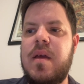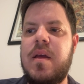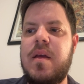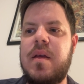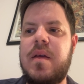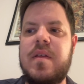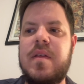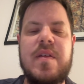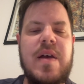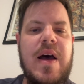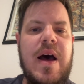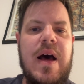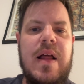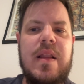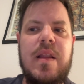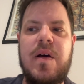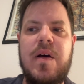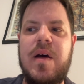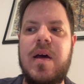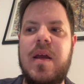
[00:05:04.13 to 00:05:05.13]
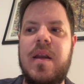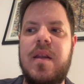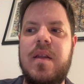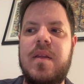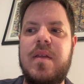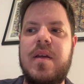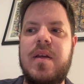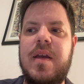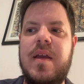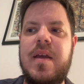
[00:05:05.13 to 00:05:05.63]
guitar line
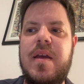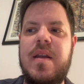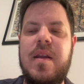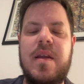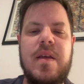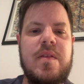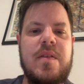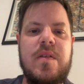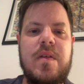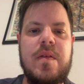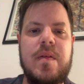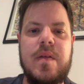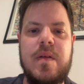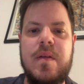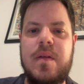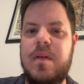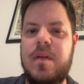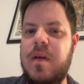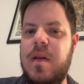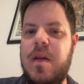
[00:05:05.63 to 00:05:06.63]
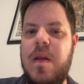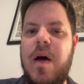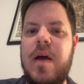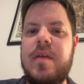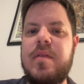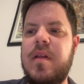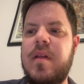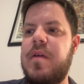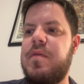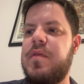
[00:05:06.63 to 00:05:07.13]
that, again, it's just a
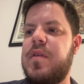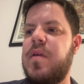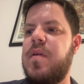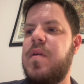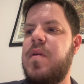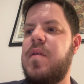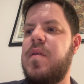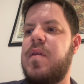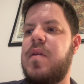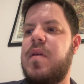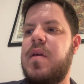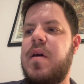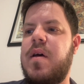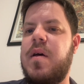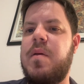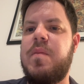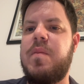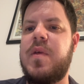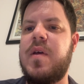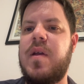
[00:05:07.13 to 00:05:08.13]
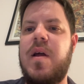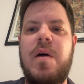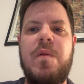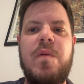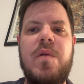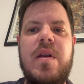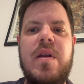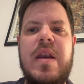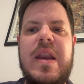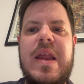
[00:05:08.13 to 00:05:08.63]
nice left turn that I
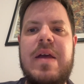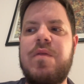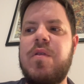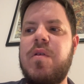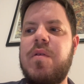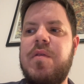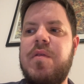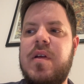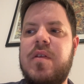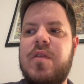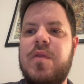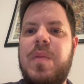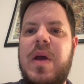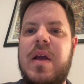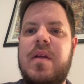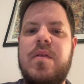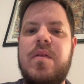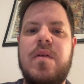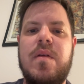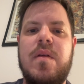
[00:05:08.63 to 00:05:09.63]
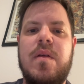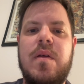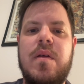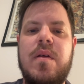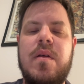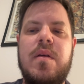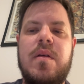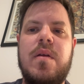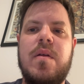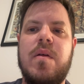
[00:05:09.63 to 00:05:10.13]
would never have expected,
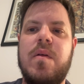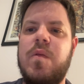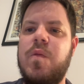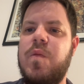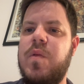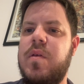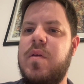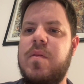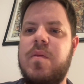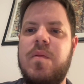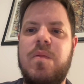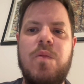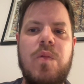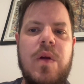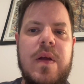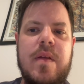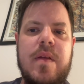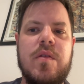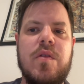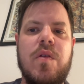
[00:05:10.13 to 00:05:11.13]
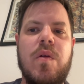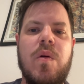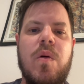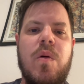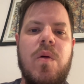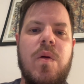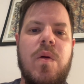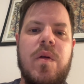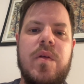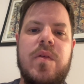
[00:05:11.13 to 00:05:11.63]
with a really strong
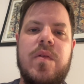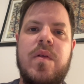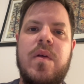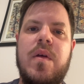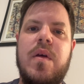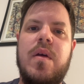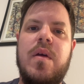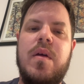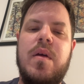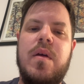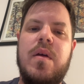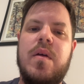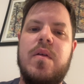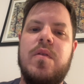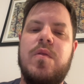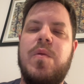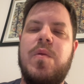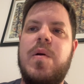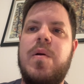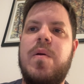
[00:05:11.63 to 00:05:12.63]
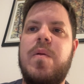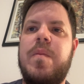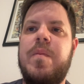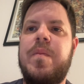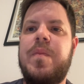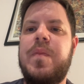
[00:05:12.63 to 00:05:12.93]
chorus as well.